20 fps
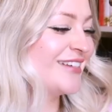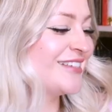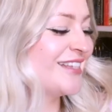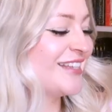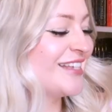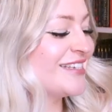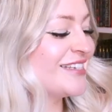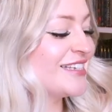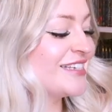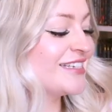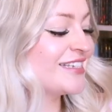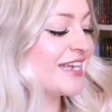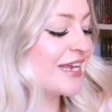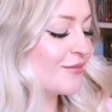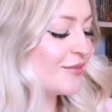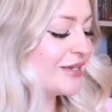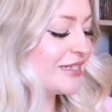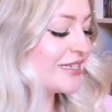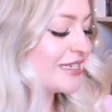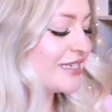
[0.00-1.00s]
So this is
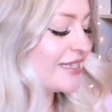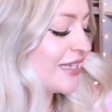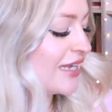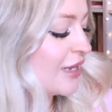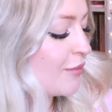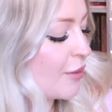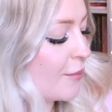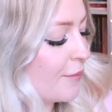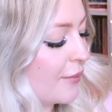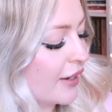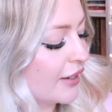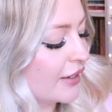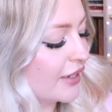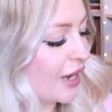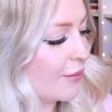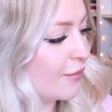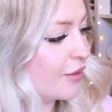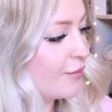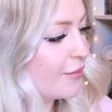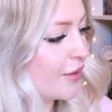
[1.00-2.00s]
Sing Me to Sleep by
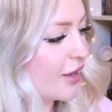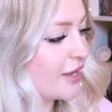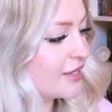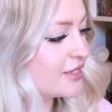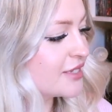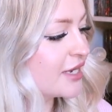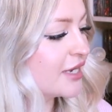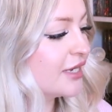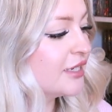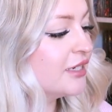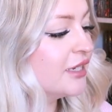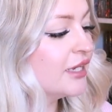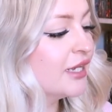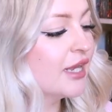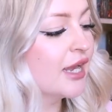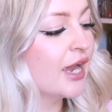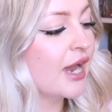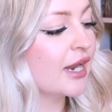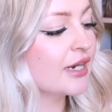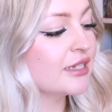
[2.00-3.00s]
Gabby Burton,
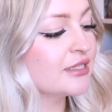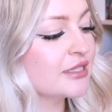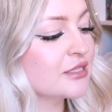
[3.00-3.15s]
and it